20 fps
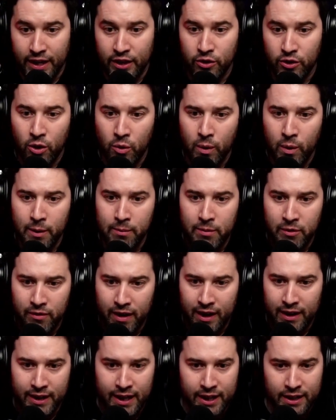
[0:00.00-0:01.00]
You don't want to be
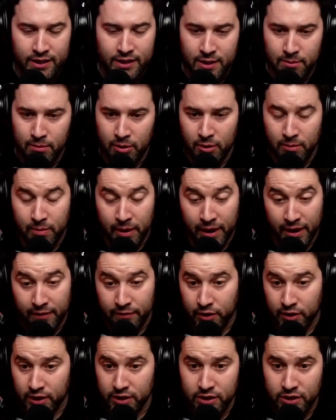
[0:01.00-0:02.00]
relegated to the bullpen.
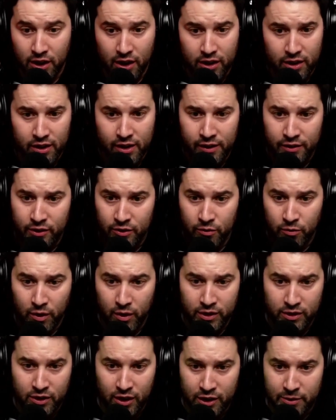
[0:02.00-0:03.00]
If you're a starter and you've
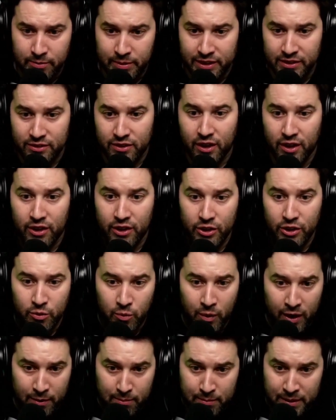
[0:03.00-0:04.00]
worked hard to be a starter, you
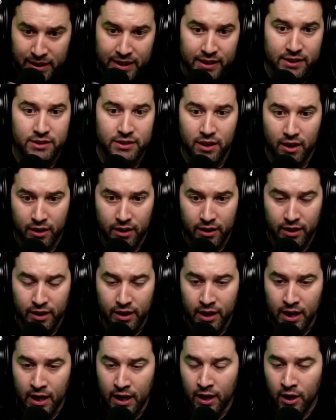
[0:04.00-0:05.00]
want to be a starter.
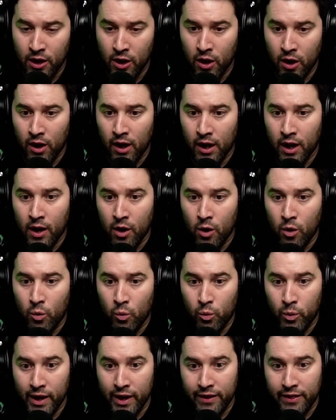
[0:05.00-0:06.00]

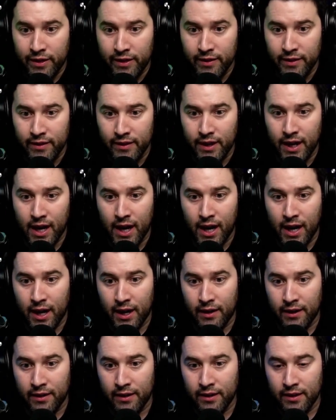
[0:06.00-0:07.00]
With the